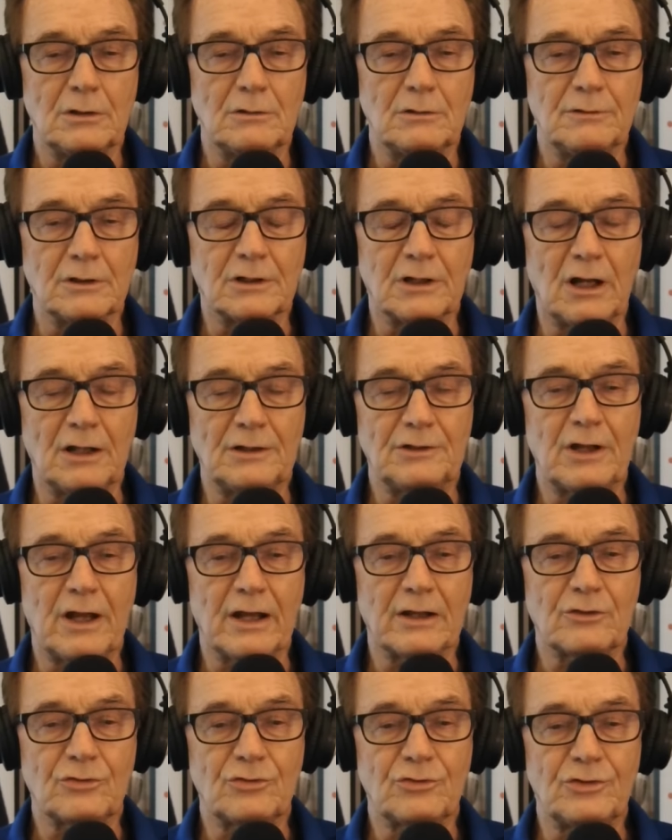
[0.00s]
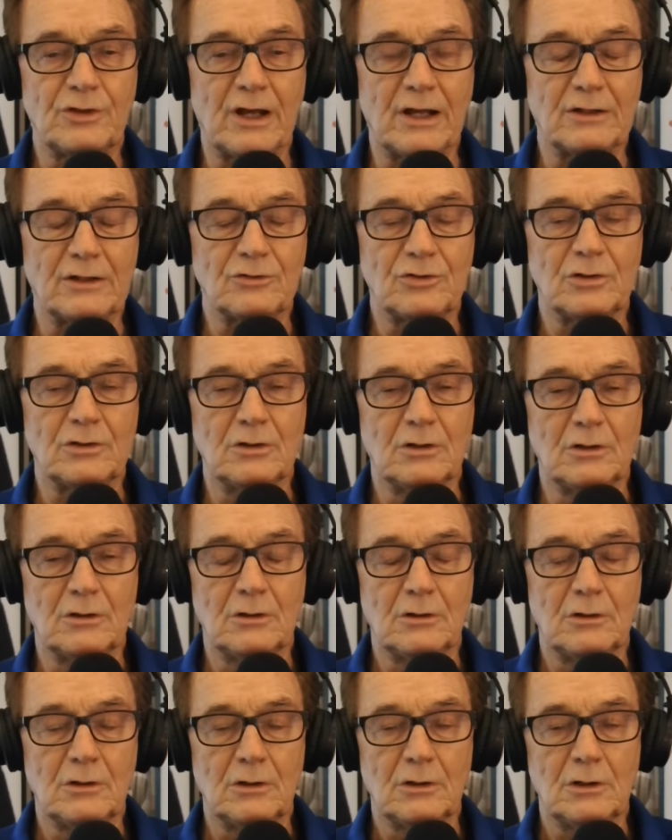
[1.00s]
the contacts that
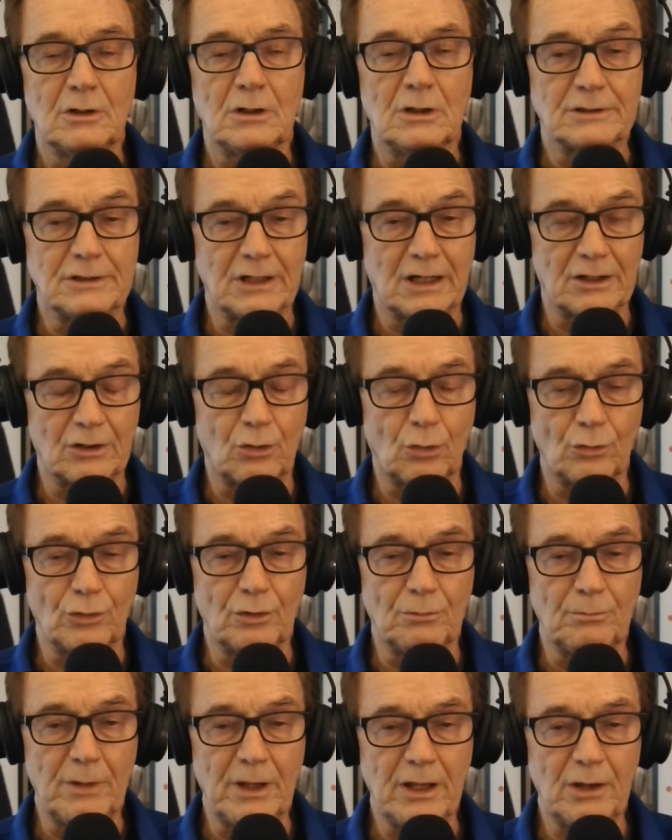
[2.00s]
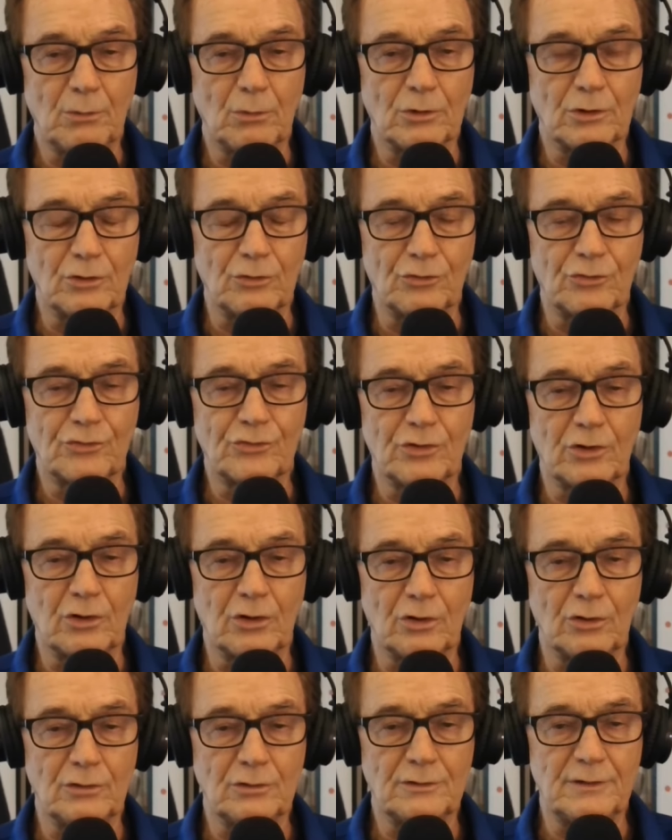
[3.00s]
got a hold of me were
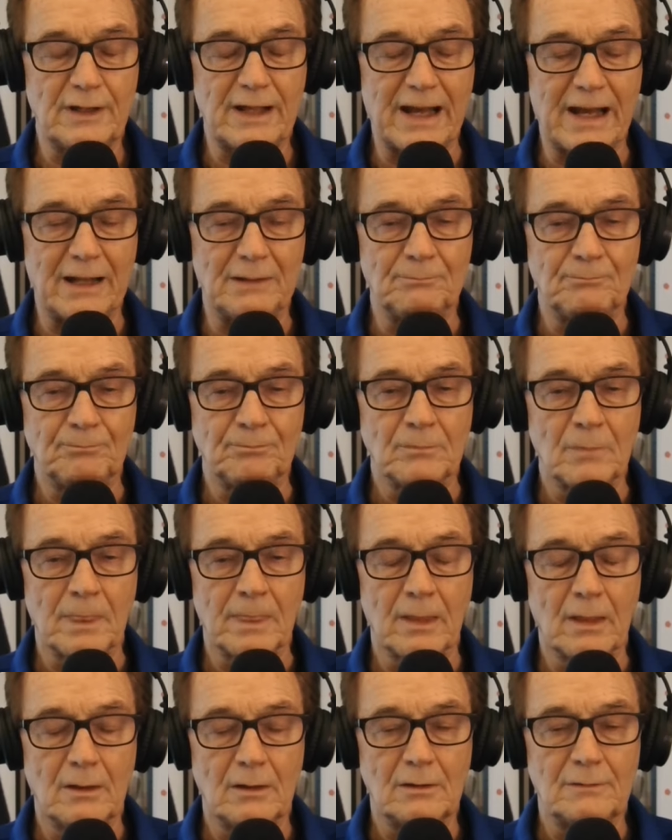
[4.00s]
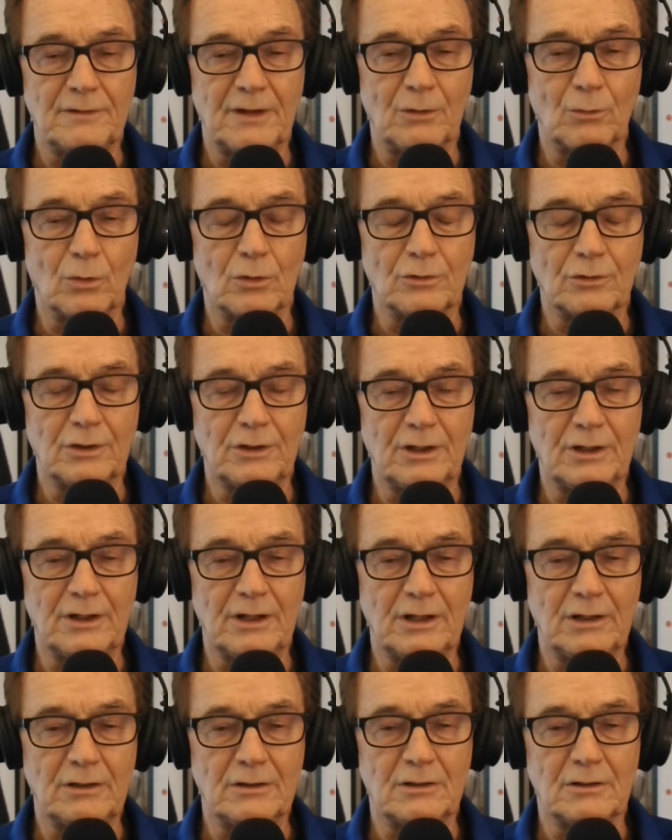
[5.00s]
concerned that they weren't
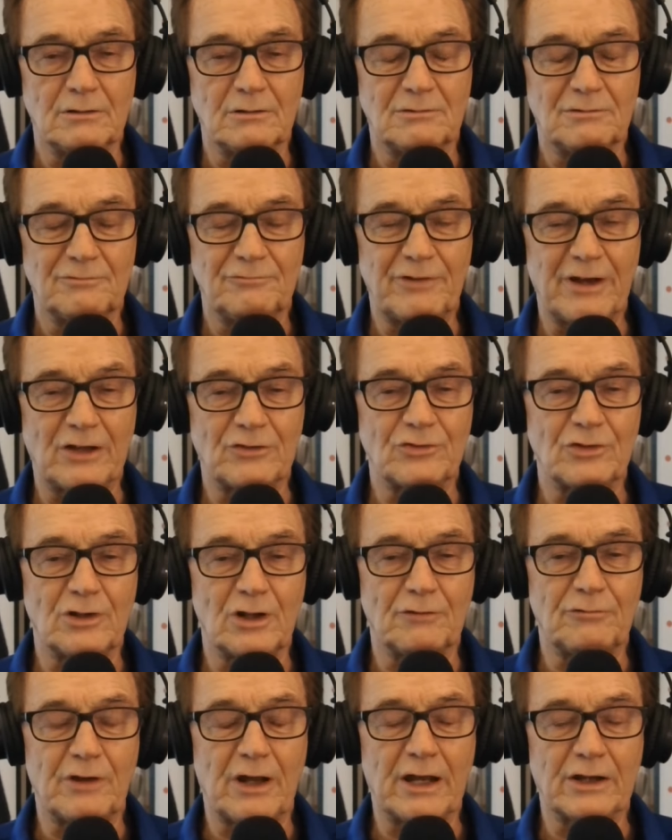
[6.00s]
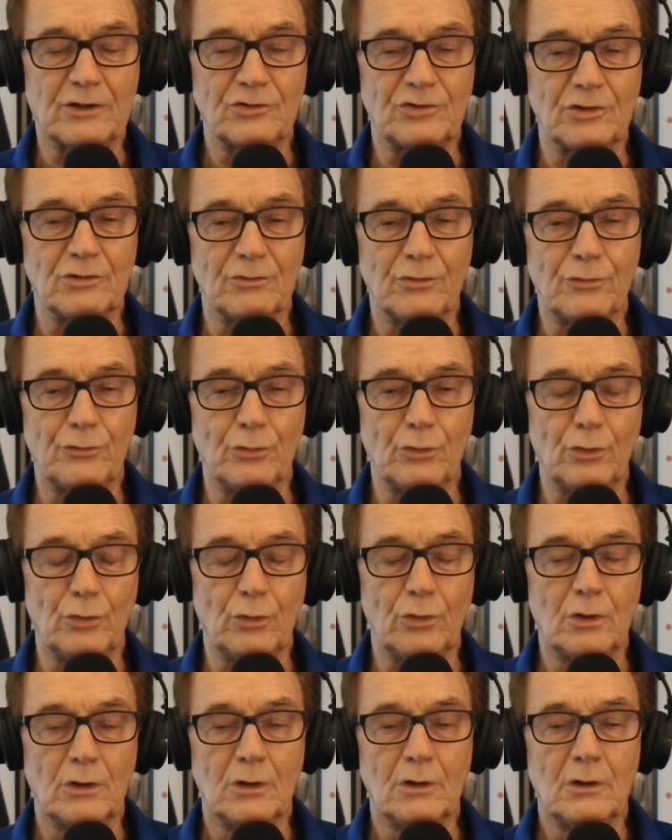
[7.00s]
getting fast enough action
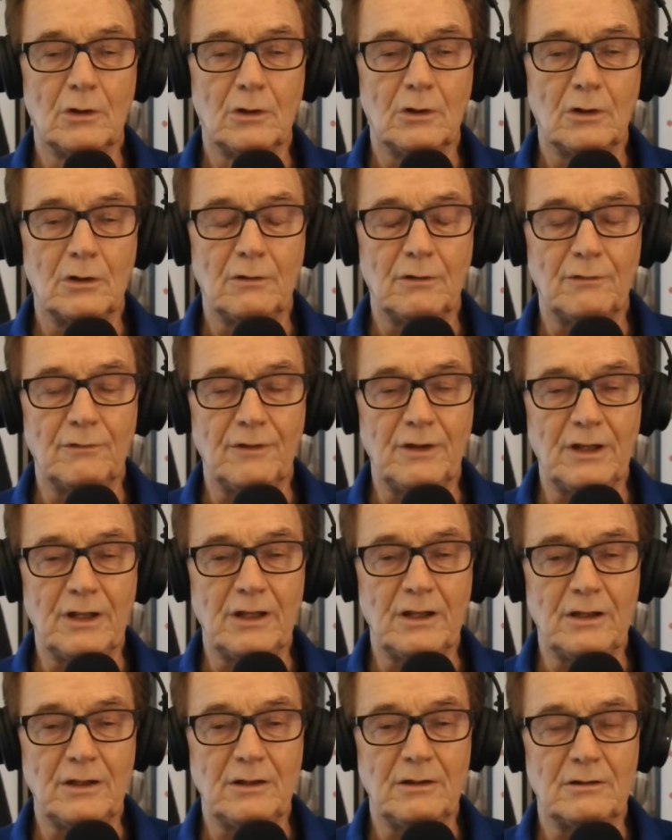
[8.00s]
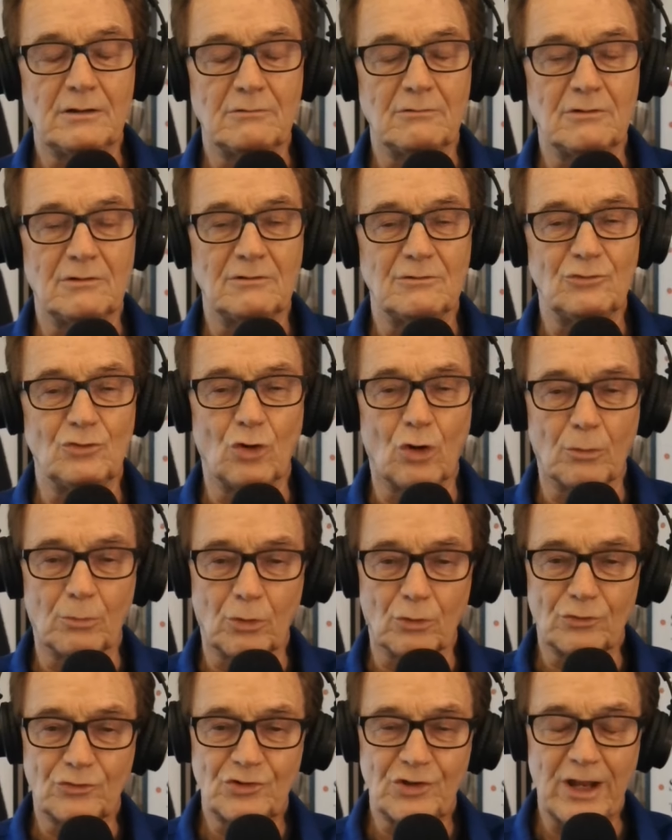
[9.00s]
through the
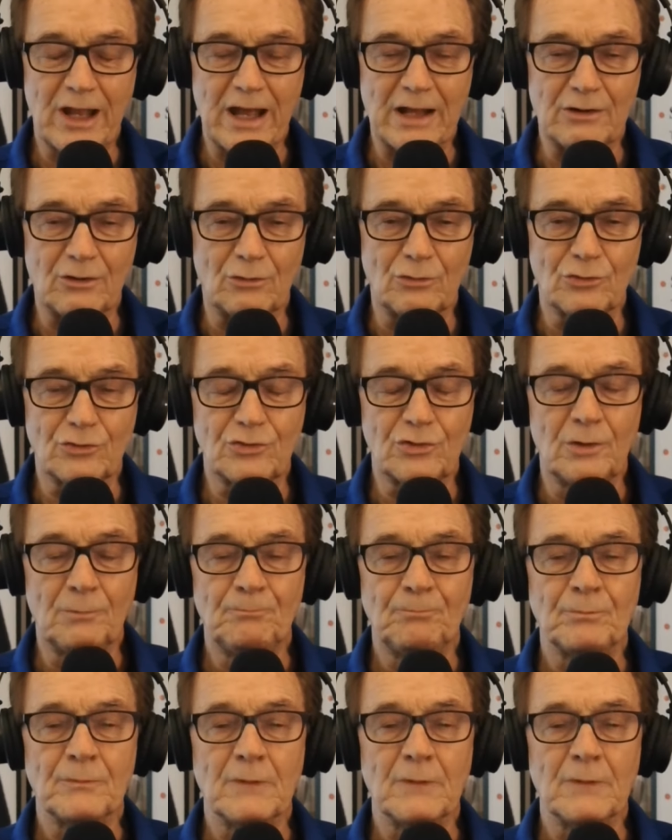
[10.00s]
normal channels,